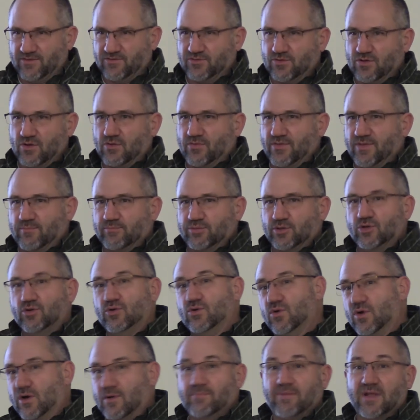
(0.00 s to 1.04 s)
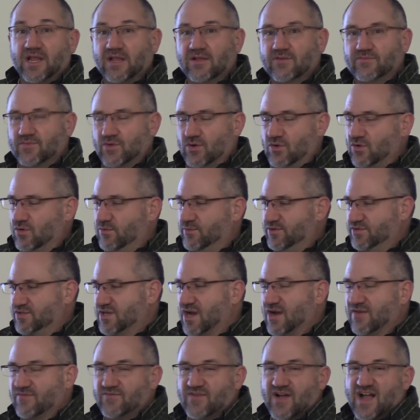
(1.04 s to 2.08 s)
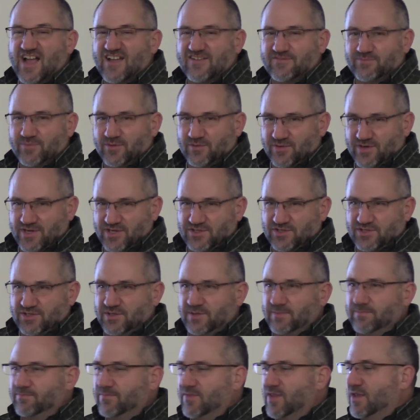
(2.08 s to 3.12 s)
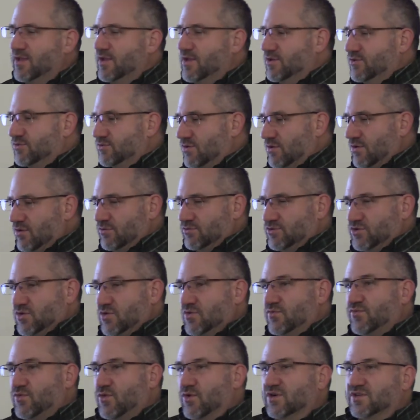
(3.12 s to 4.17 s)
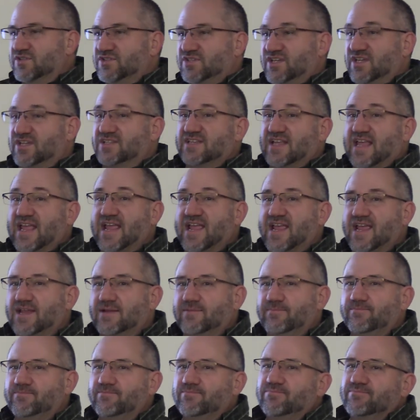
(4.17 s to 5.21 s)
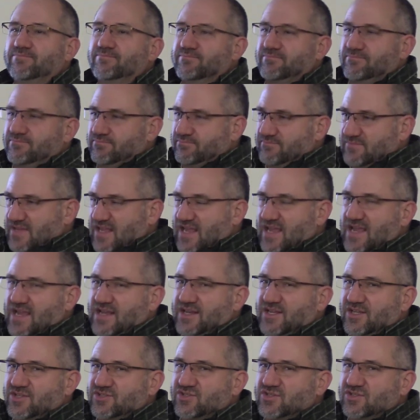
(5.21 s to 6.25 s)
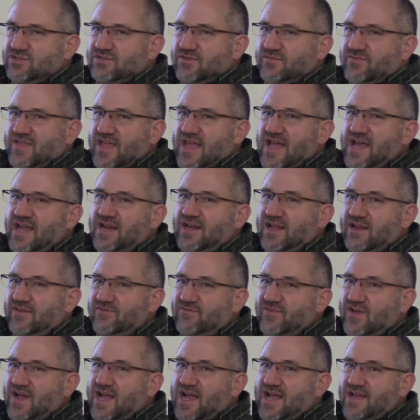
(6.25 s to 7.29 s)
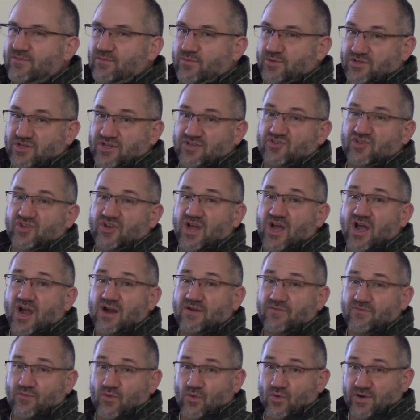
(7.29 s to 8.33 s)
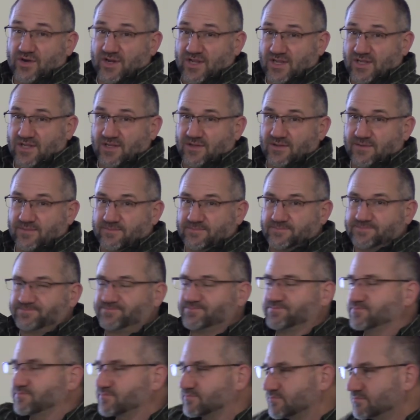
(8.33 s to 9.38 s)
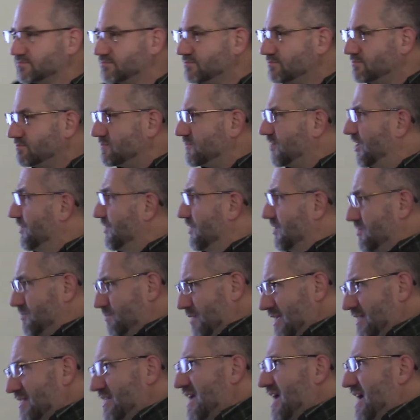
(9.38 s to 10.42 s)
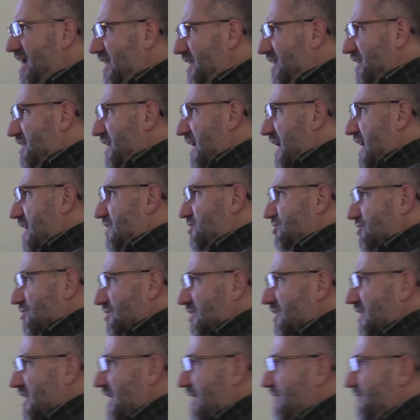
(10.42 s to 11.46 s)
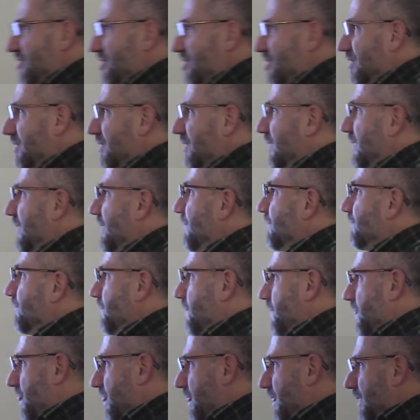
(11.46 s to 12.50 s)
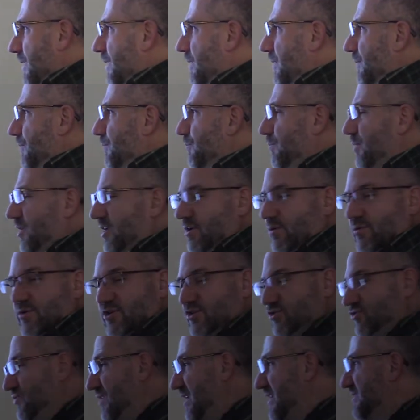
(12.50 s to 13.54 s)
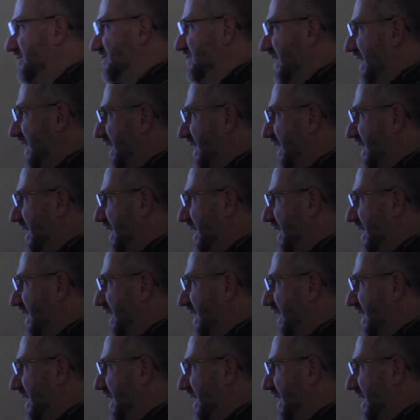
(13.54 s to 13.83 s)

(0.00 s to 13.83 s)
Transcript: So the blue or pink foam is R five per inch. So two, four, six, eight, eight inches of that at five would get you to R forty. It does make the attic hatch a little heavier, but it would address